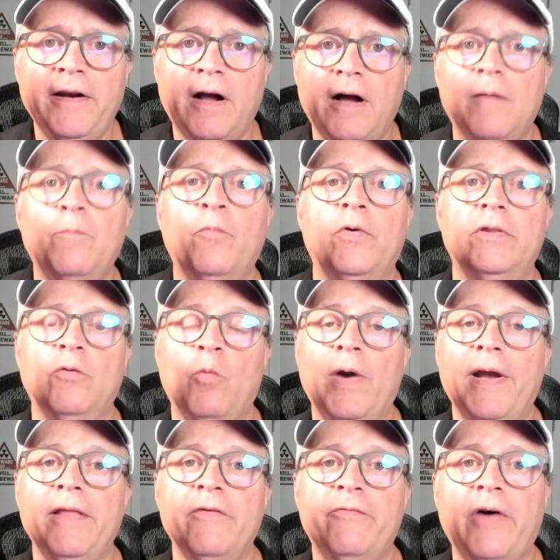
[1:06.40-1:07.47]
up with the
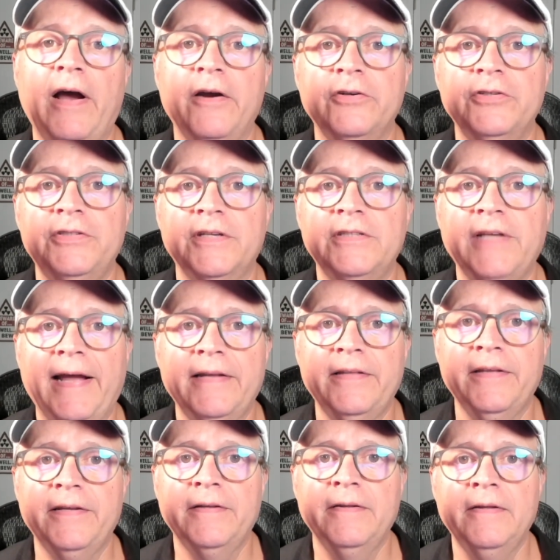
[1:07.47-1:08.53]
way the Fire Stick's
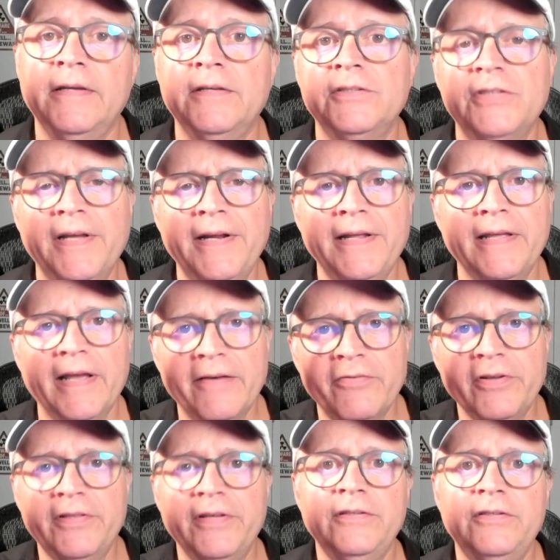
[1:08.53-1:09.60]
acting, setting
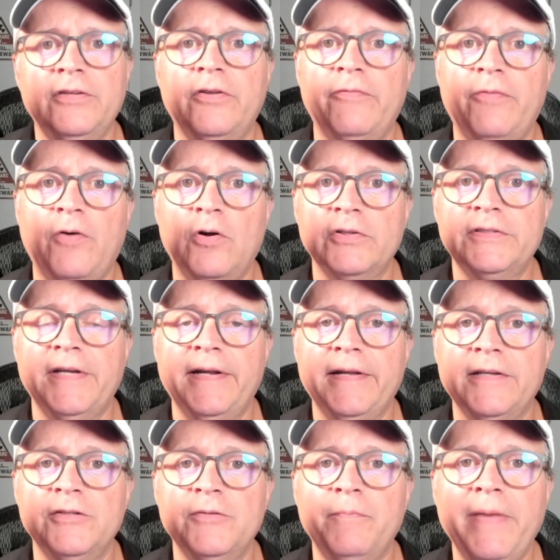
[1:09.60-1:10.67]
everything to default
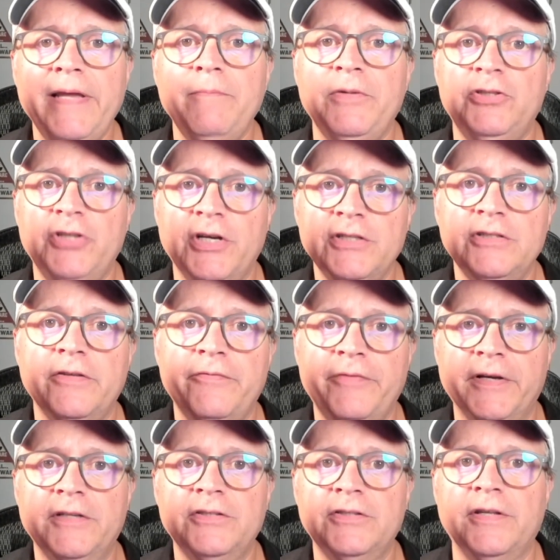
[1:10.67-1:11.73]
settings may be just the
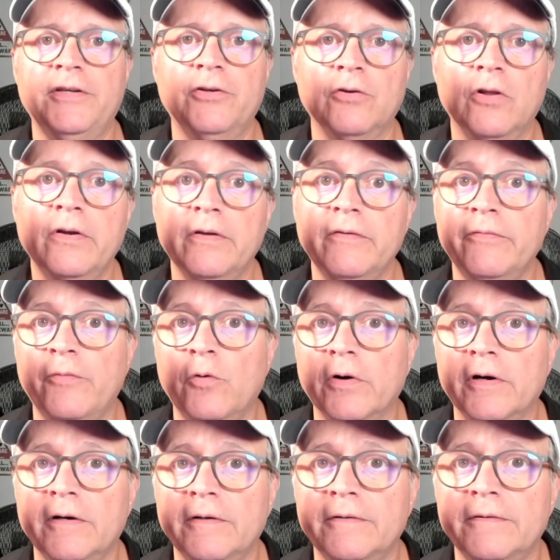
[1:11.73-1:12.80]
fix that you're looking for.